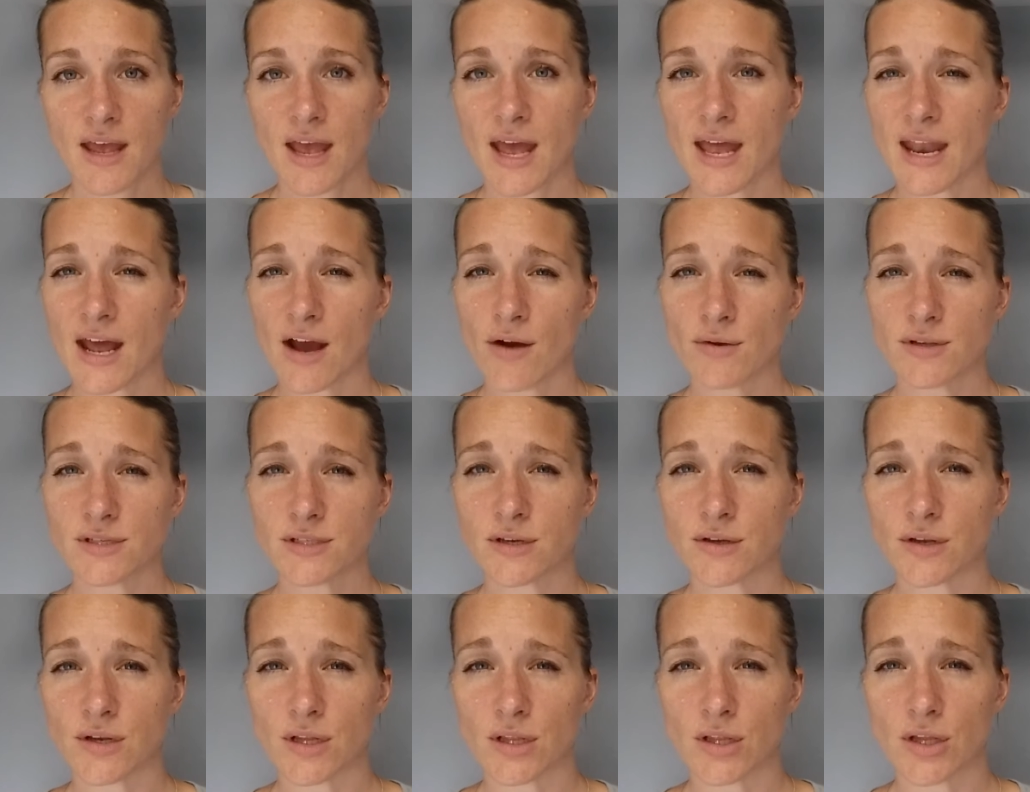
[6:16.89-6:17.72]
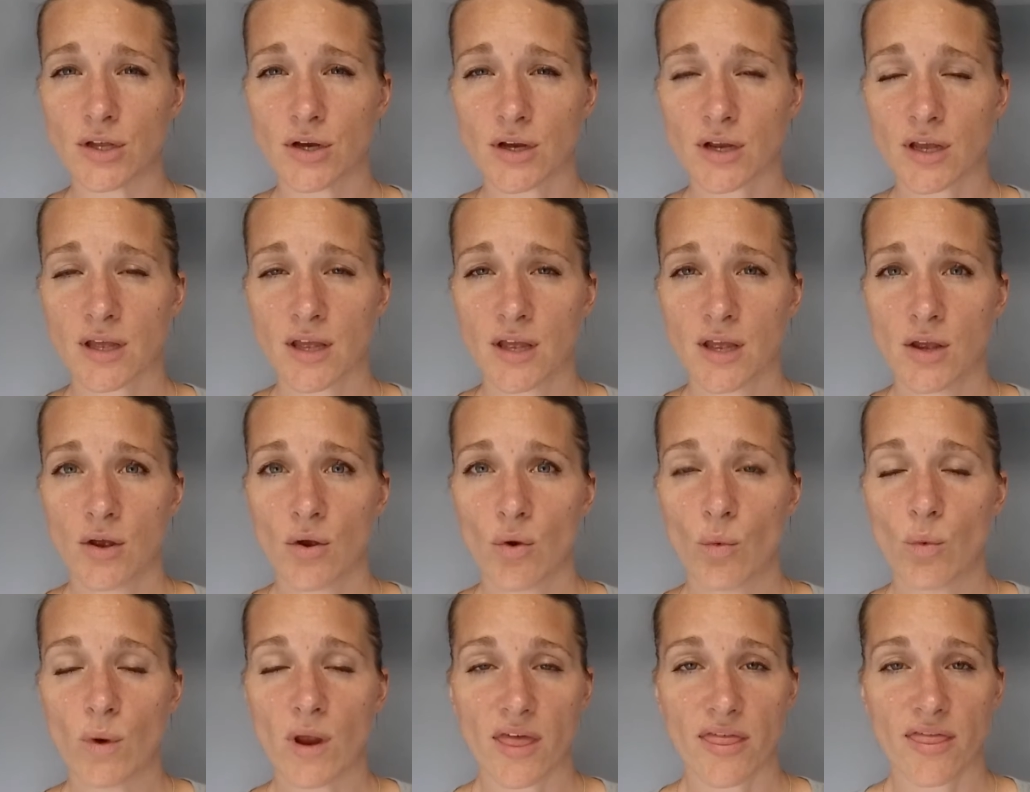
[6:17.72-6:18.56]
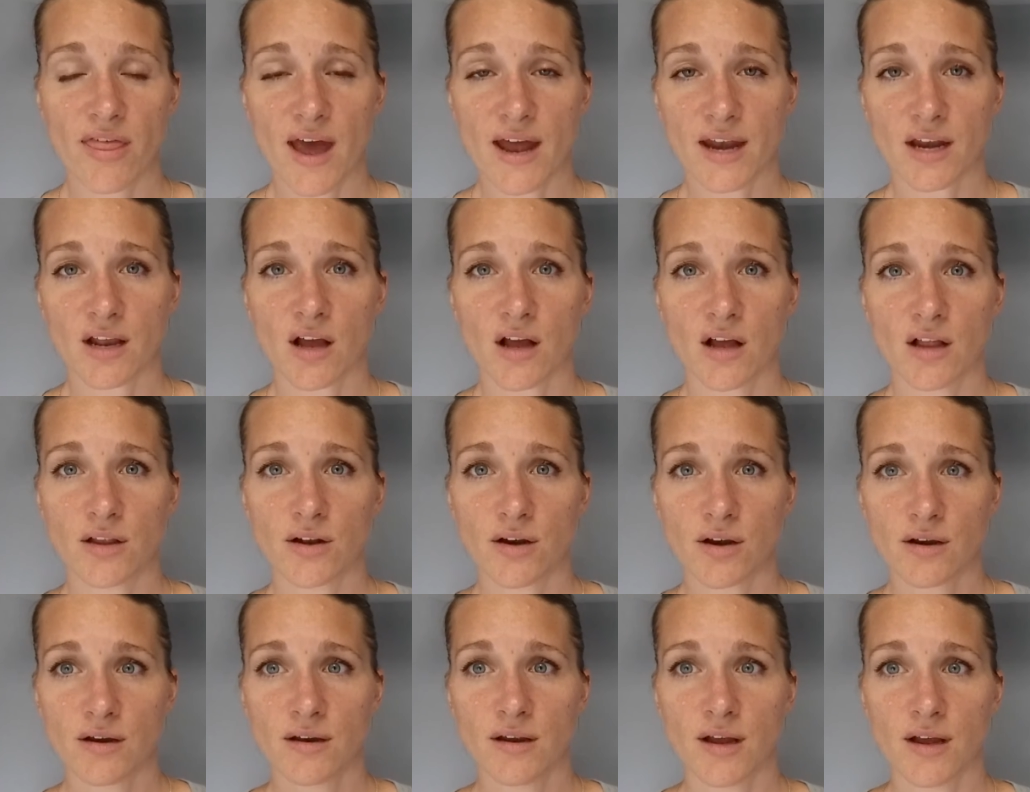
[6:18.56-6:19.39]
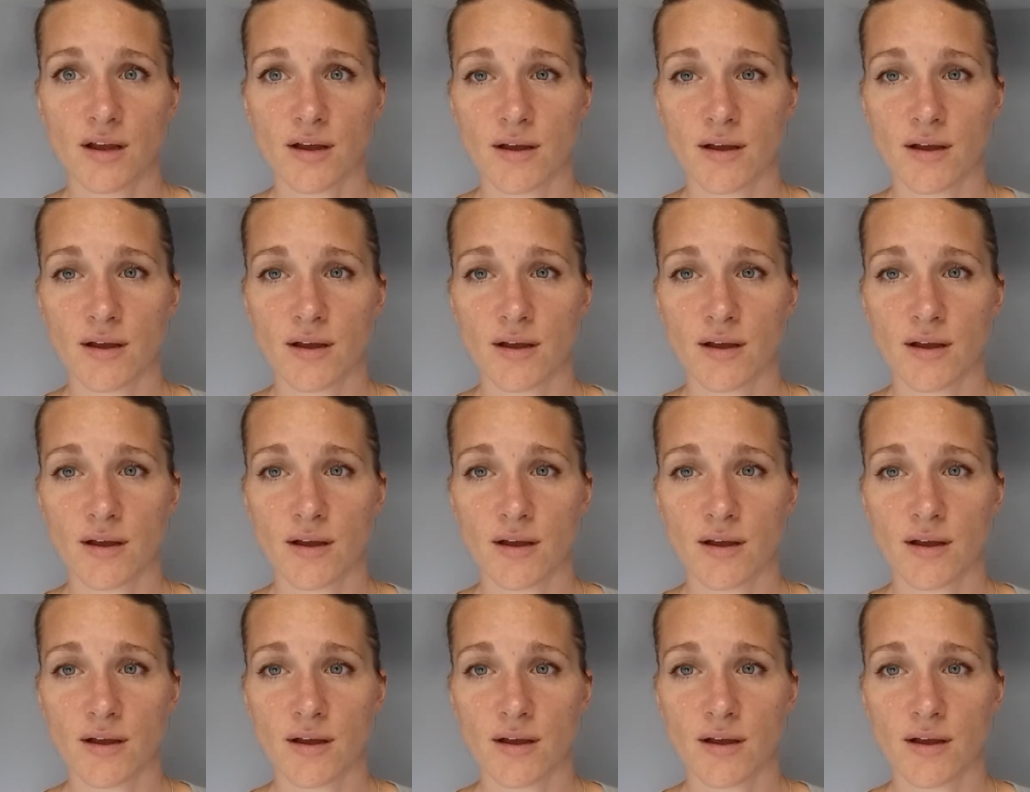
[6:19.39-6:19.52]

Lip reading: and how it's going to look with that color